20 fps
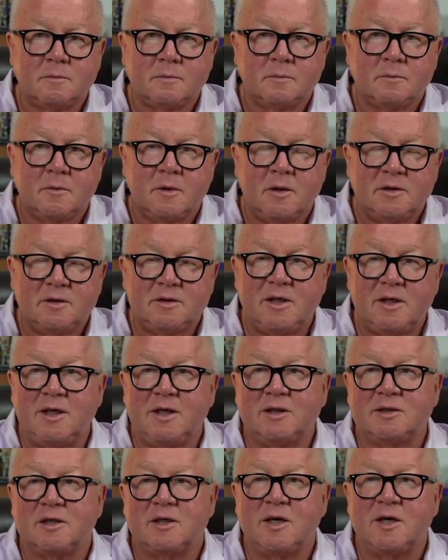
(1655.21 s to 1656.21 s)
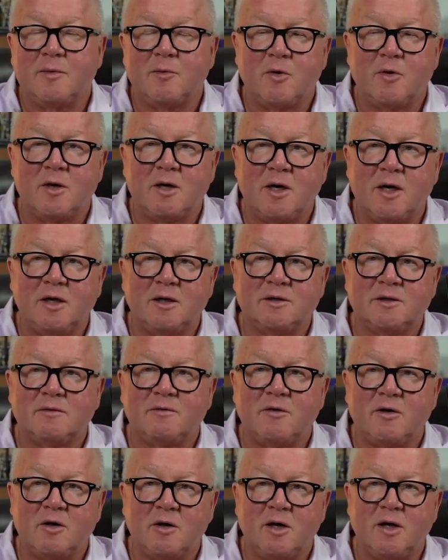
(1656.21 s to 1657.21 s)
And zinc is the #1 cause of
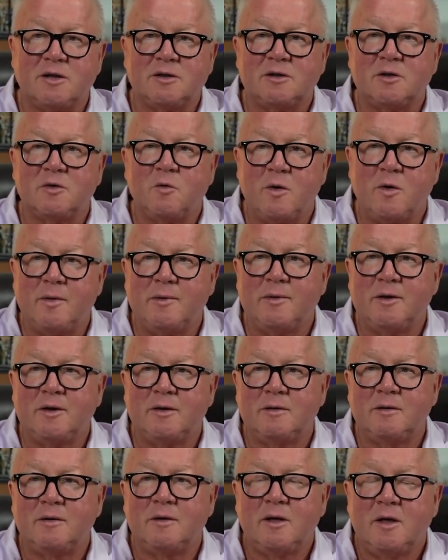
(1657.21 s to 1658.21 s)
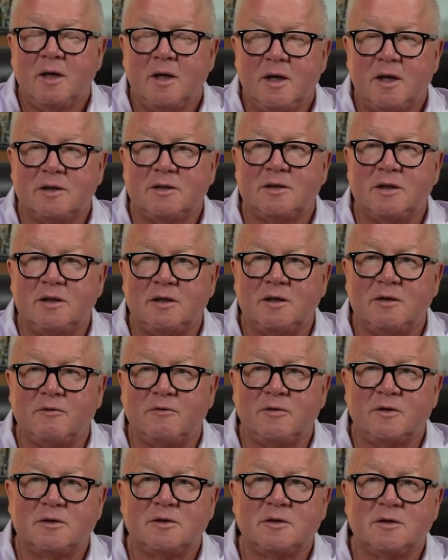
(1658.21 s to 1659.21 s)
hair loss in women. Yeah. A zinc
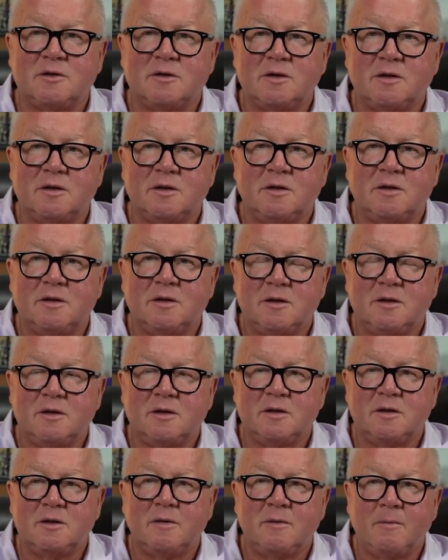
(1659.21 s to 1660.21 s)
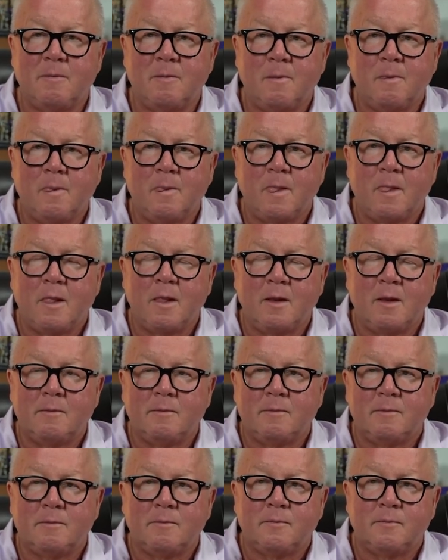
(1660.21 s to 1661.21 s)
deficiency. So it's all related through
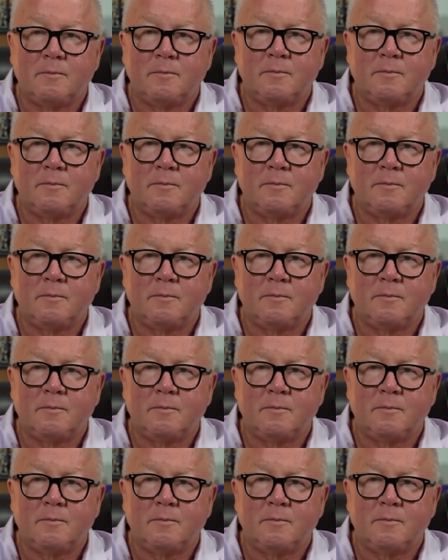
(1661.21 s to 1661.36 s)
that.